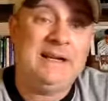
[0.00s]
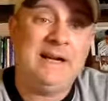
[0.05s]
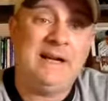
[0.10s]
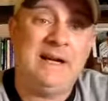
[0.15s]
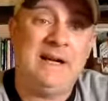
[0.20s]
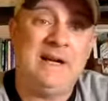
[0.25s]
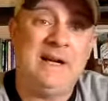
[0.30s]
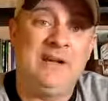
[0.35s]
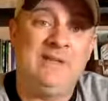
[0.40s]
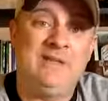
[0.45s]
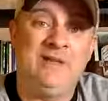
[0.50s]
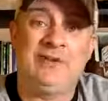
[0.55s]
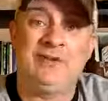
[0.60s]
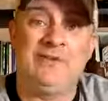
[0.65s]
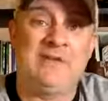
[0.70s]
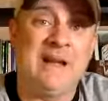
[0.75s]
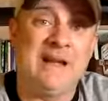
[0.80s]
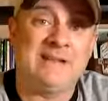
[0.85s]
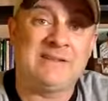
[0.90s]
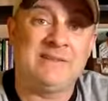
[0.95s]
that
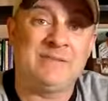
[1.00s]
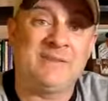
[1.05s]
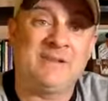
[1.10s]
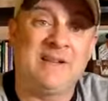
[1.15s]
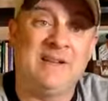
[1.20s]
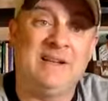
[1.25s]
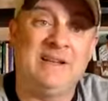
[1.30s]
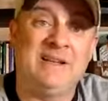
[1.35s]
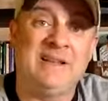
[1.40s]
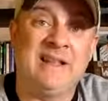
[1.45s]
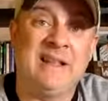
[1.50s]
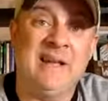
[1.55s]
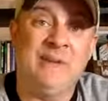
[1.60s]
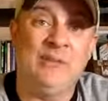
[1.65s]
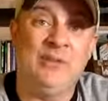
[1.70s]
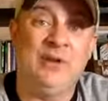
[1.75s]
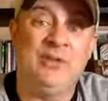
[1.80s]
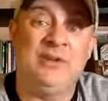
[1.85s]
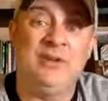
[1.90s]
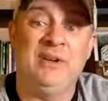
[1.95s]
you've got some skin in the
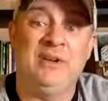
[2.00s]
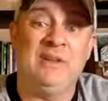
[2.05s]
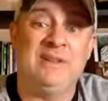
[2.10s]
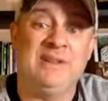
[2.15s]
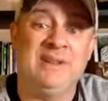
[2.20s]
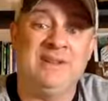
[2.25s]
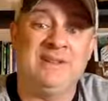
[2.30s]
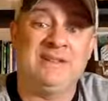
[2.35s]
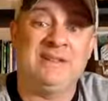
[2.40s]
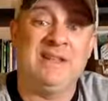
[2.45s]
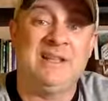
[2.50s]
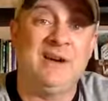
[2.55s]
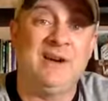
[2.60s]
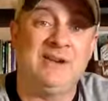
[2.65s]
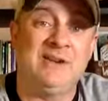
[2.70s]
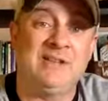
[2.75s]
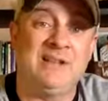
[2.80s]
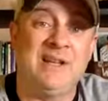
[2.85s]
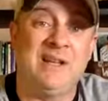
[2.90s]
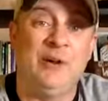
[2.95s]
game with that's
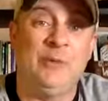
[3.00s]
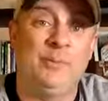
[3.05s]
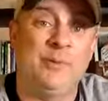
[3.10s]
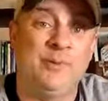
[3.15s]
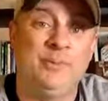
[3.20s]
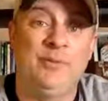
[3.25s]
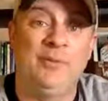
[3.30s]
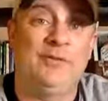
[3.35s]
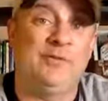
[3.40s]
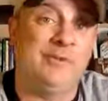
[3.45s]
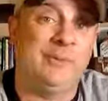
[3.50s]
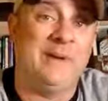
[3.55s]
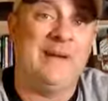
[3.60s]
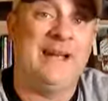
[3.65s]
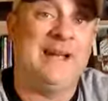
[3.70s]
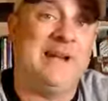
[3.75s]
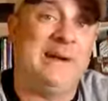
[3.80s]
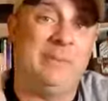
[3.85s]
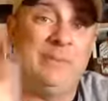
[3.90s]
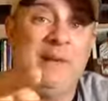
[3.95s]
there to help you move from
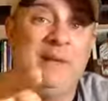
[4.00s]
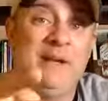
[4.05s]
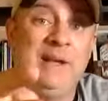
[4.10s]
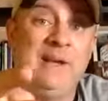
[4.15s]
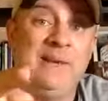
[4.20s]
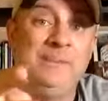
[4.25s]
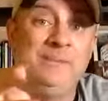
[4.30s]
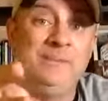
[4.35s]
A to B,